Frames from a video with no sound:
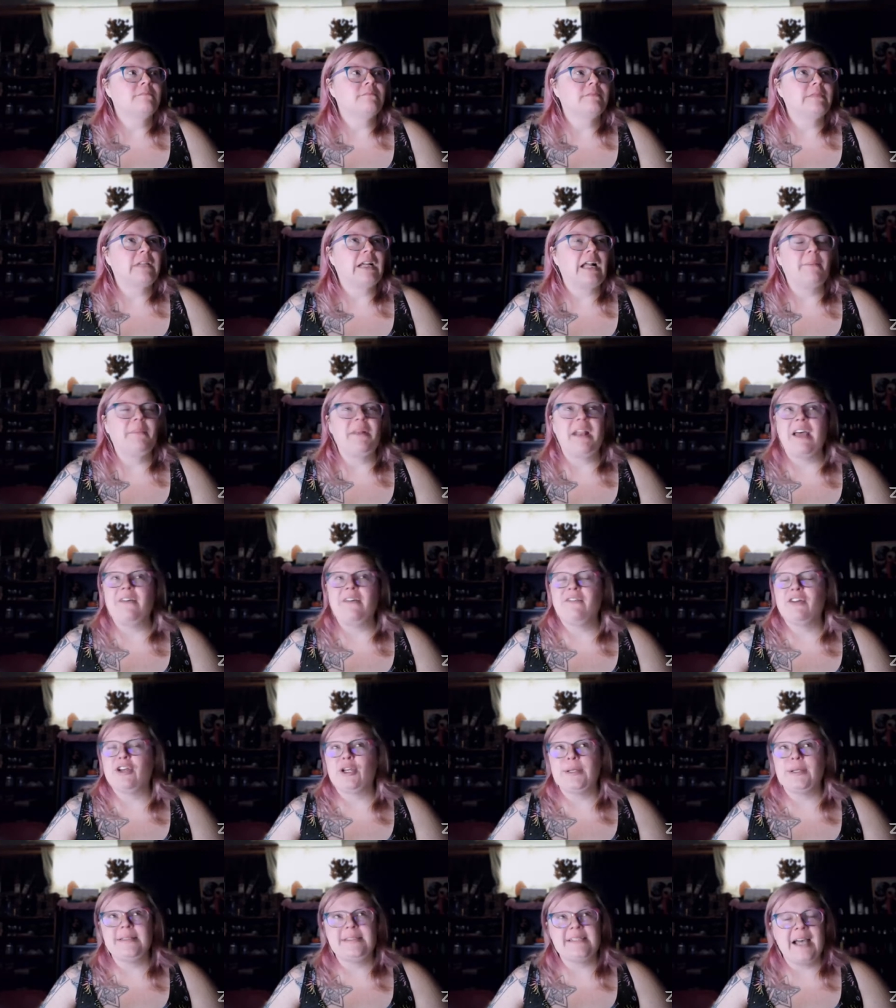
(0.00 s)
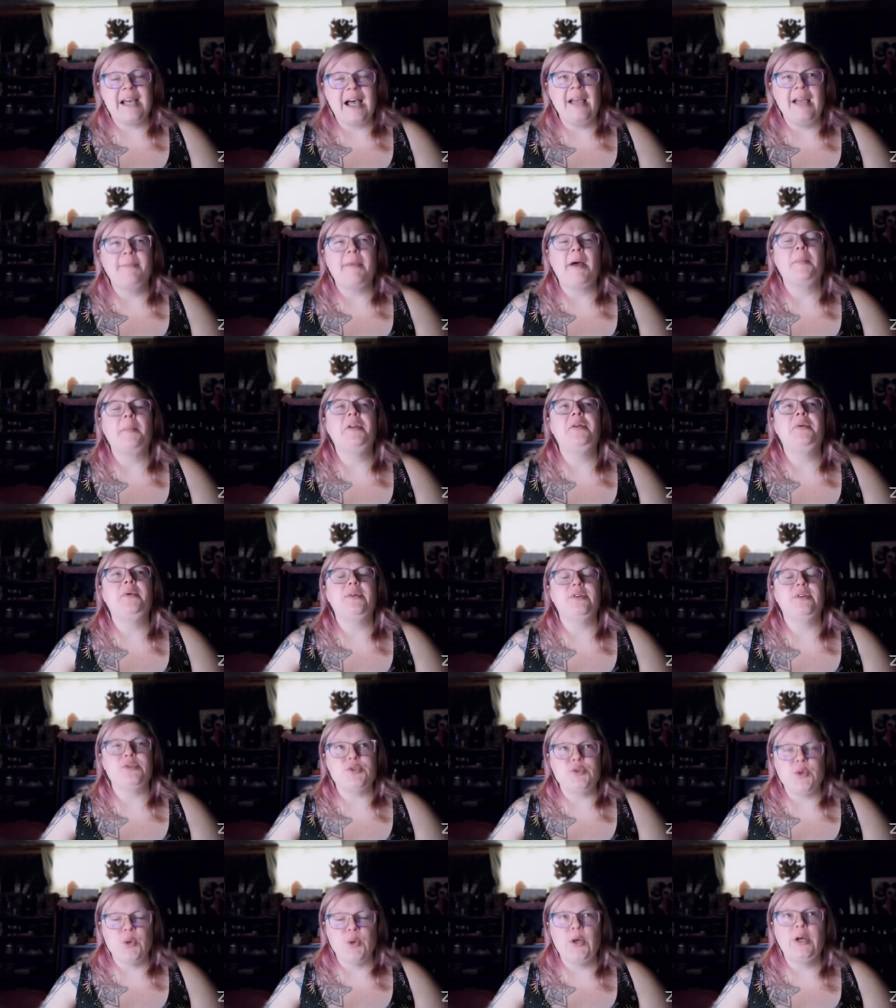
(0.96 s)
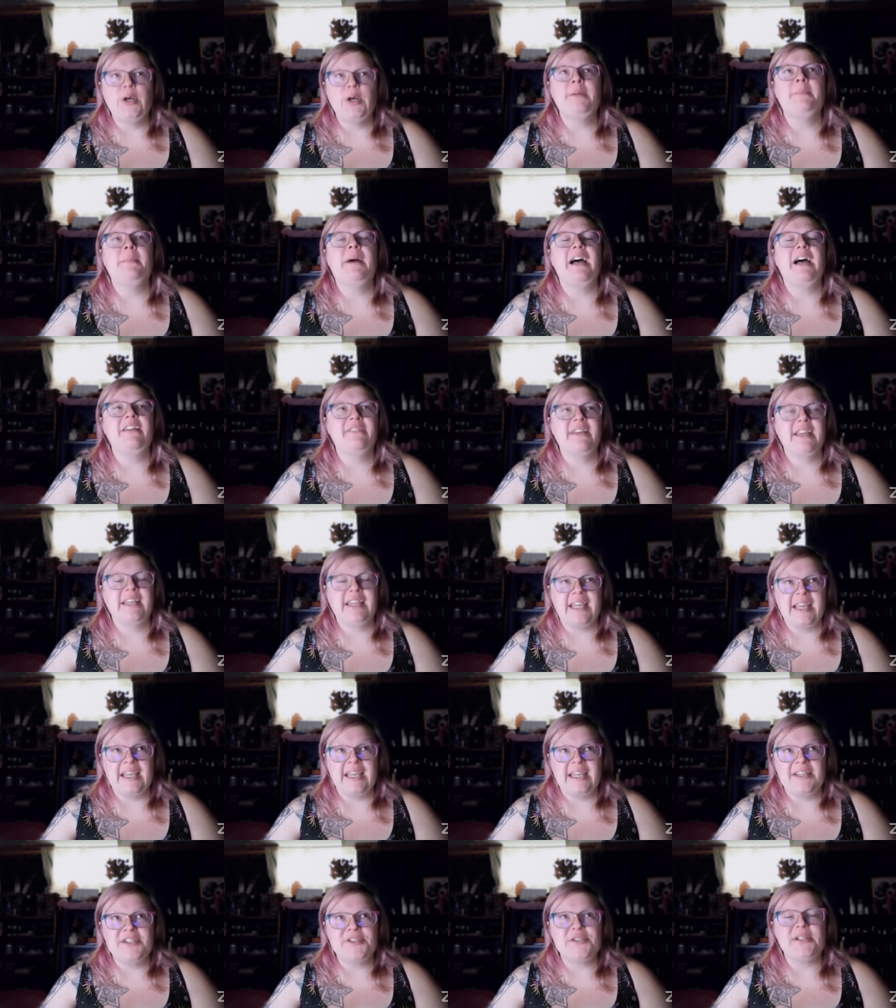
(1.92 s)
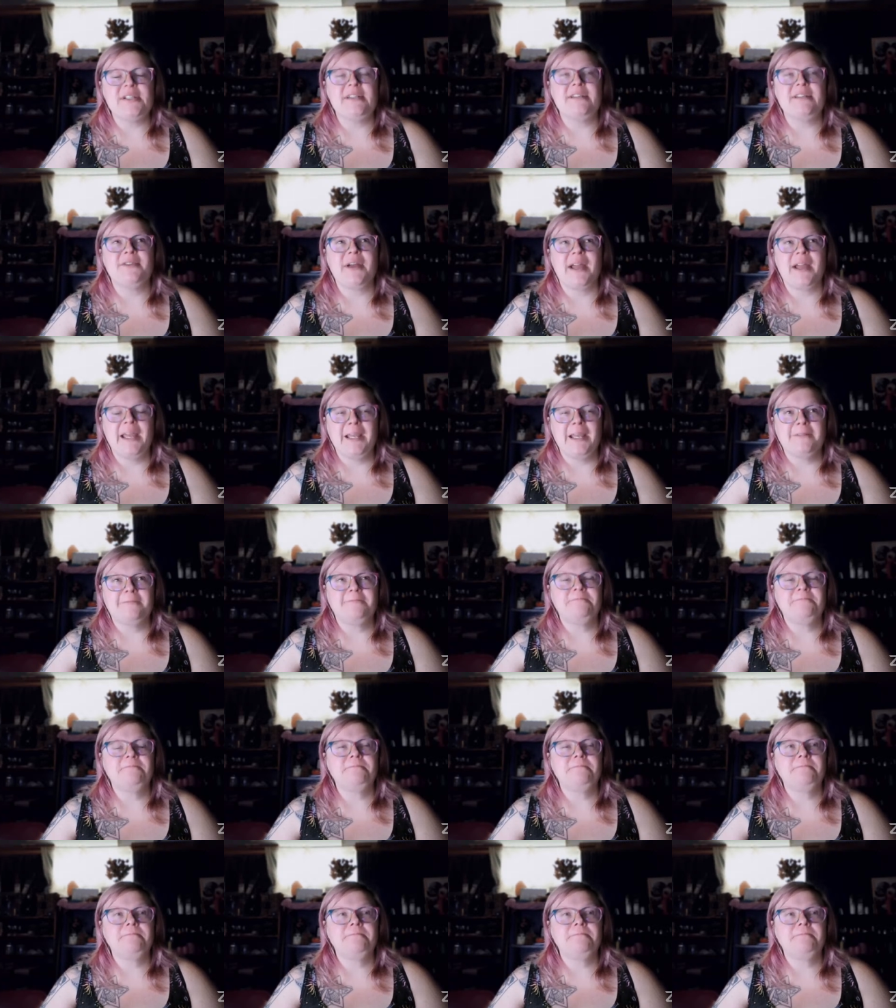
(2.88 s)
Now I'm going to have a good time. I'm going to enjoy my vacation, right?